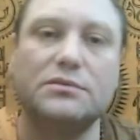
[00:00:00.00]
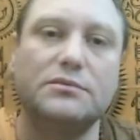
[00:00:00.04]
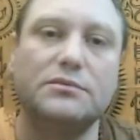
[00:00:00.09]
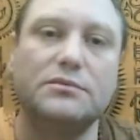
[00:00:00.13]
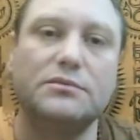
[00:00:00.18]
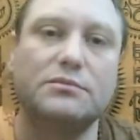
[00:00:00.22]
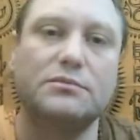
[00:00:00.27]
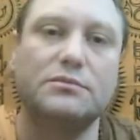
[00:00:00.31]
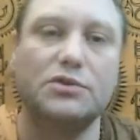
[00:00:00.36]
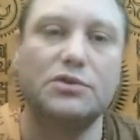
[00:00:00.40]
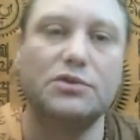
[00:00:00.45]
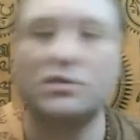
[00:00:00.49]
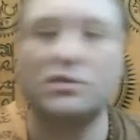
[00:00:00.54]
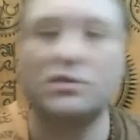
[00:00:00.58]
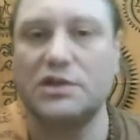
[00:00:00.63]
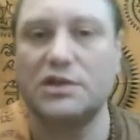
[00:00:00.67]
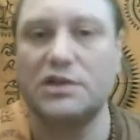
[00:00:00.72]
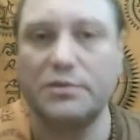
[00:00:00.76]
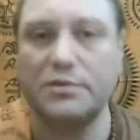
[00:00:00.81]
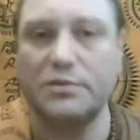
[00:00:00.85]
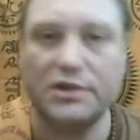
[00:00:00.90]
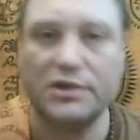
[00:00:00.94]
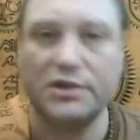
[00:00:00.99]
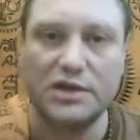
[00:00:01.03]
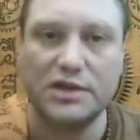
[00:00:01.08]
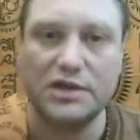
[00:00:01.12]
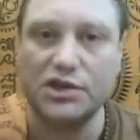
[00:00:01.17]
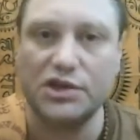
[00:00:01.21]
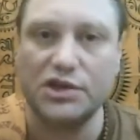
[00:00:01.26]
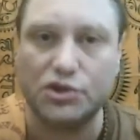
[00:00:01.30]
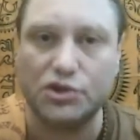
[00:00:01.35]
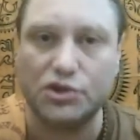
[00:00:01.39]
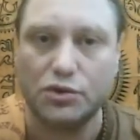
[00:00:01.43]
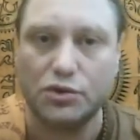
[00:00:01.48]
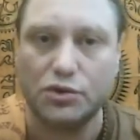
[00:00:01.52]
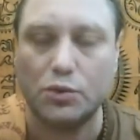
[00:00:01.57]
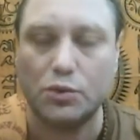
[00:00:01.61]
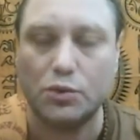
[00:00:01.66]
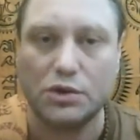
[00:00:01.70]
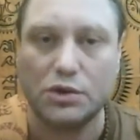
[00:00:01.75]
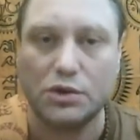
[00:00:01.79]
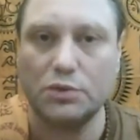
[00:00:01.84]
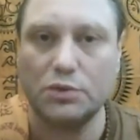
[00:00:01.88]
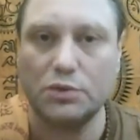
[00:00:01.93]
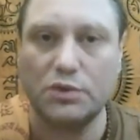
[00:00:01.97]
because like meditation, you're
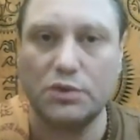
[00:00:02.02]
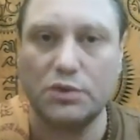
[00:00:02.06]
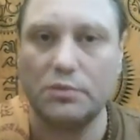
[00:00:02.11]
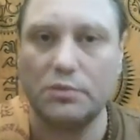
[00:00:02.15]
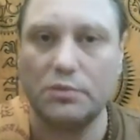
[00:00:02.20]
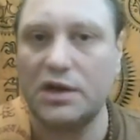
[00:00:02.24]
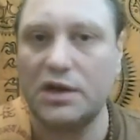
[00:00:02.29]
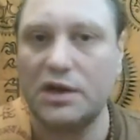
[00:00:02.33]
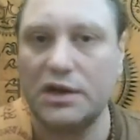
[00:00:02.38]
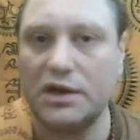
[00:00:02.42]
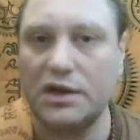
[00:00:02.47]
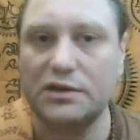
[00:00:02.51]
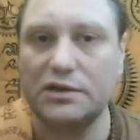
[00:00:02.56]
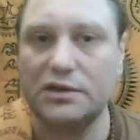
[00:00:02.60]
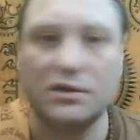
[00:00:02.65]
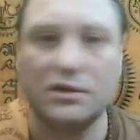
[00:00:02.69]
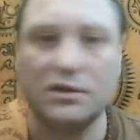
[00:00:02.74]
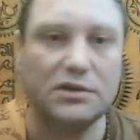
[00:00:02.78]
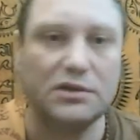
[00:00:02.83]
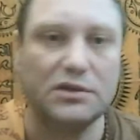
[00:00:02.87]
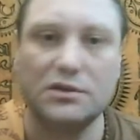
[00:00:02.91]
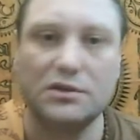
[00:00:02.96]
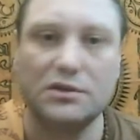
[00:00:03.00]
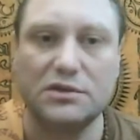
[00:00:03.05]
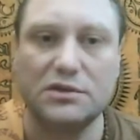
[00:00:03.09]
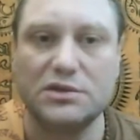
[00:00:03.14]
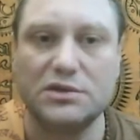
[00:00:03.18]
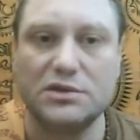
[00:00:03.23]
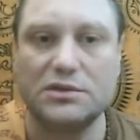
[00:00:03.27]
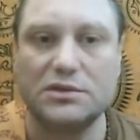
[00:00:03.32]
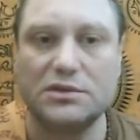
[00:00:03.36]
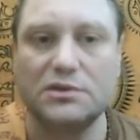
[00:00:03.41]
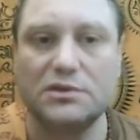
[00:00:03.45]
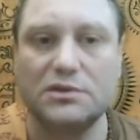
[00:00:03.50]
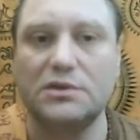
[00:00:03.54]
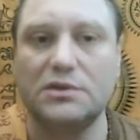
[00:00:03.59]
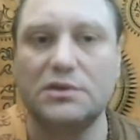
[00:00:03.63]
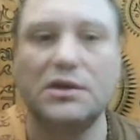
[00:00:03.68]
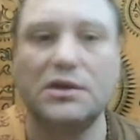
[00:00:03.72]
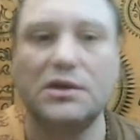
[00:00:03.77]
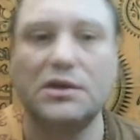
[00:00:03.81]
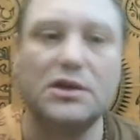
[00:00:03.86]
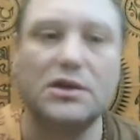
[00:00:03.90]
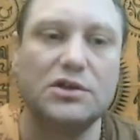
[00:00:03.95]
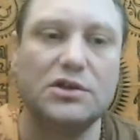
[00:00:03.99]
working with mind, and it's
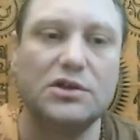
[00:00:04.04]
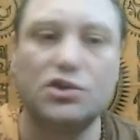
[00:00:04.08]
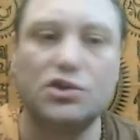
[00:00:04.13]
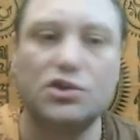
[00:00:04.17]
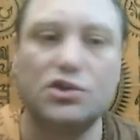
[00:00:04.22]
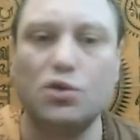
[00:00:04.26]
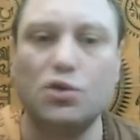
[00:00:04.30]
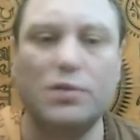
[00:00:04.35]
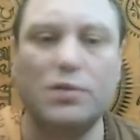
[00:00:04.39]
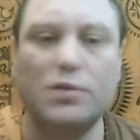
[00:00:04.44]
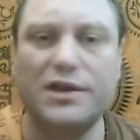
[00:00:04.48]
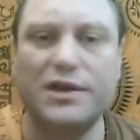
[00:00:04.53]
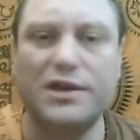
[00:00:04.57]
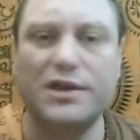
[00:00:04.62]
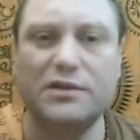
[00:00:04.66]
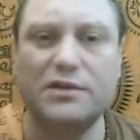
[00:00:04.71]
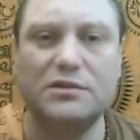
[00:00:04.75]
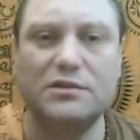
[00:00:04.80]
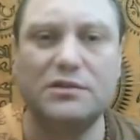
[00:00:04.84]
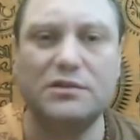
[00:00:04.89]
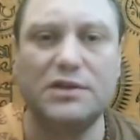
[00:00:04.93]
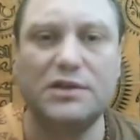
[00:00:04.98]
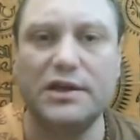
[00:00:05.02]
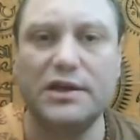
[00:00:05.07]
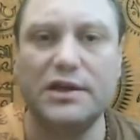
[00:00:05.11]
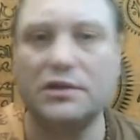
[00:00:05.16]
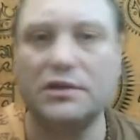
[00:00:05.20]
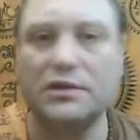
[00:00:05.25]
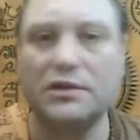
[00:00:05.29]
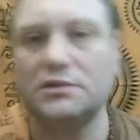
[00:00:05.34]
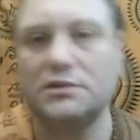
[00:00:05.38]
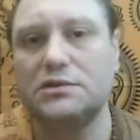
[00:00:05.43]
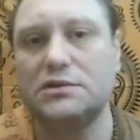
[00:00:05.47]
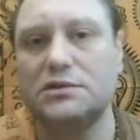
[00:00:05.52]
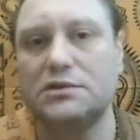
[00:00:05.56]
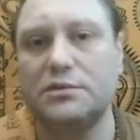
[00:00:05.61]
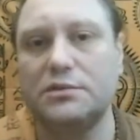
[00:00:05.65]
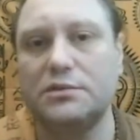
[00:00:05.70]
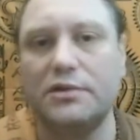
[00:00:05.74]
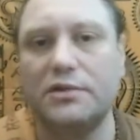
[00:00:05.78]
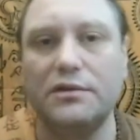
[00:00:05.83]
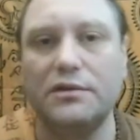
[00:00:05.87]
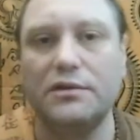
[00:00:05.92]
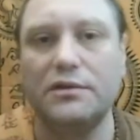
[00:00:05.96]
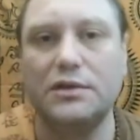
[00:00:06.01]
so many details
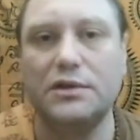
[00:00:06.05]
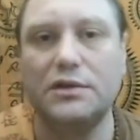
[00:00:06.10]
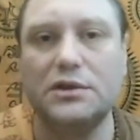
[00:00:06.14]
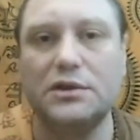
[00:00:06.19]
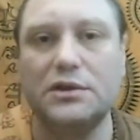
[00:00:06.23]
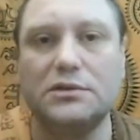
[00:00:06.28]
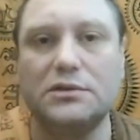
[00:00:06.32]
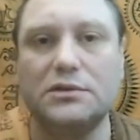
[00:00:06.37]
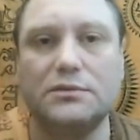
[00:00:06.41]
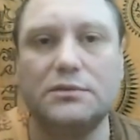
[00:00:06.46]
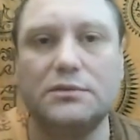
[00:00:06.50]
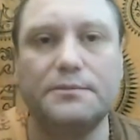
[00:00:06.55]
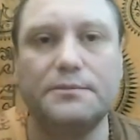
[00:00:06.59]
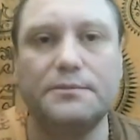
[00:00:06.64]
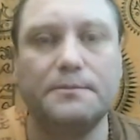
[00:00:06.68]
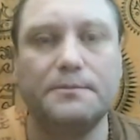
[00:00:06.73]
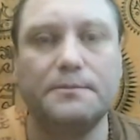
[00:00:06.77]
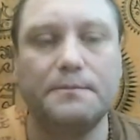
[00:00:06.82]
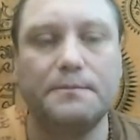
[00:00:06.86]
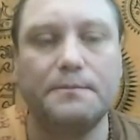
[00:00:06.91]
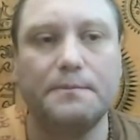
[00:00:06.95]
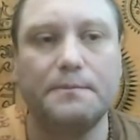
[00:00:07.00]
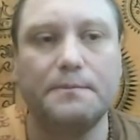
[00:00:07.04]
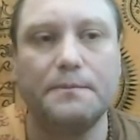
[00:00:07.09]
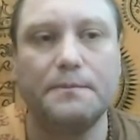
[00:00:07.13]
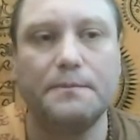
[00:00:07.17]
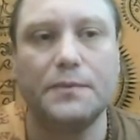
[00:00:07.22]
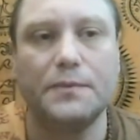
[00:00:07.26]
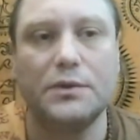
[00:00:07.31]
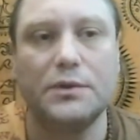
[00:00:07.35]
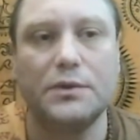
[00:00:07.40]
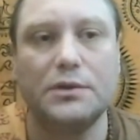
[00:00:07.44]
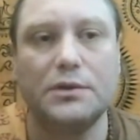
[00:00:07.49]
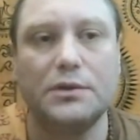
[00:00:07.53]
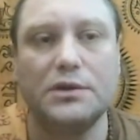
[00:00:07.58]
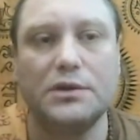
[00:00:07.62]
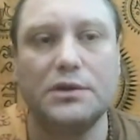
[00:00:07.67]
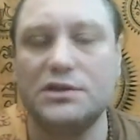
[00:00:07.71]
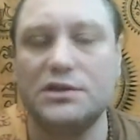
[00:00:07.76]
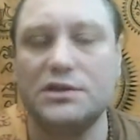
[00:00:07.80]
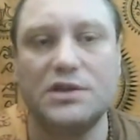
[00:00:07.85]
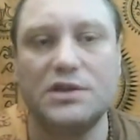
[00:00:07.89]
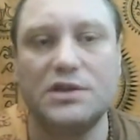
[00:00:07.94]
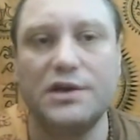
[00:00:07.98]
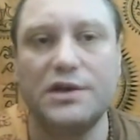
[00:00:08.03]
about that.
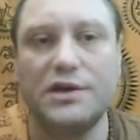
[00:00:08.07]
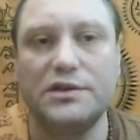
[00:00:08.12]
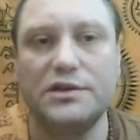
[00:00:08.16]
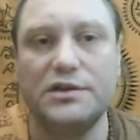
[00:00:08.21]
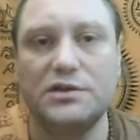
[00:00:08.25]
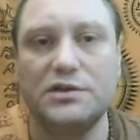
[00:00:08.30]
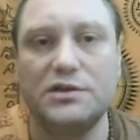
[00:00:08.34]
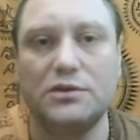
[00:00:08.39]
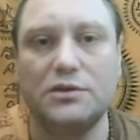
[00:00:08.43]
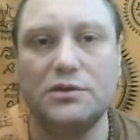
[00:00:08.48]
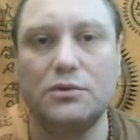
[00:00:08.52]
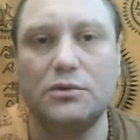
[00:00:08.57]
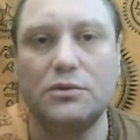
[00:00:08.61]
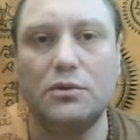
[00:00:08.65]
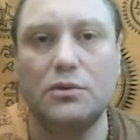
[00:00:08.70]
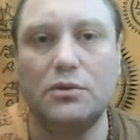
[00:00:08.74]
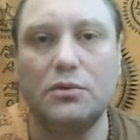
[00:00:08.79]
It's not easy at all.